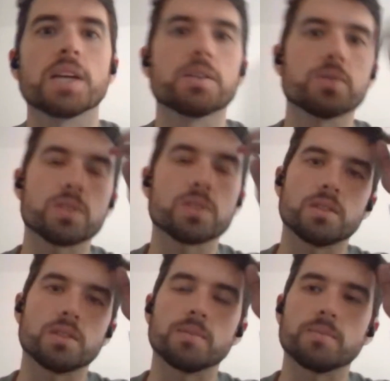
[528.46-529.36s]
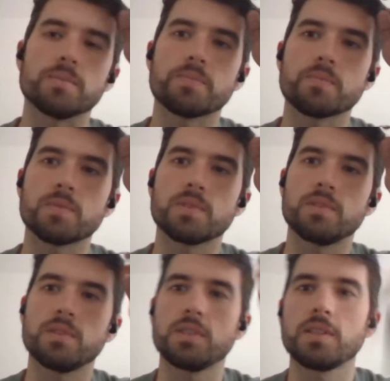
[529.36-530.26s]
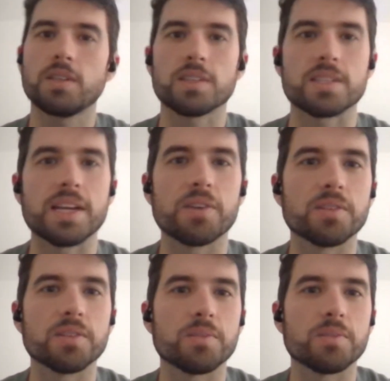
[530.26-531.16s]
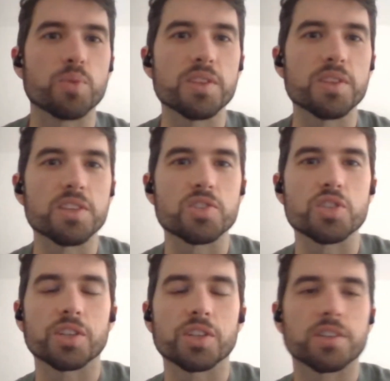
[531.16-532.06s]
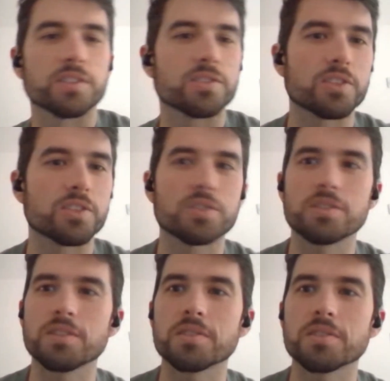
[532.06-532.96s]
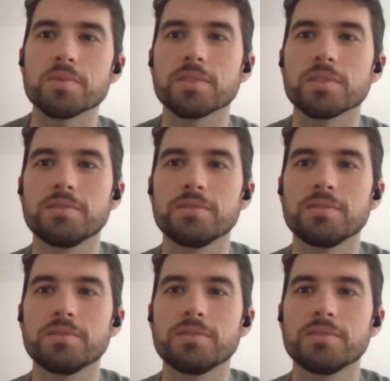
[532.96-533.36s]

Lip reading: it was in, it's now in Prometheus Junkyard / TSDB.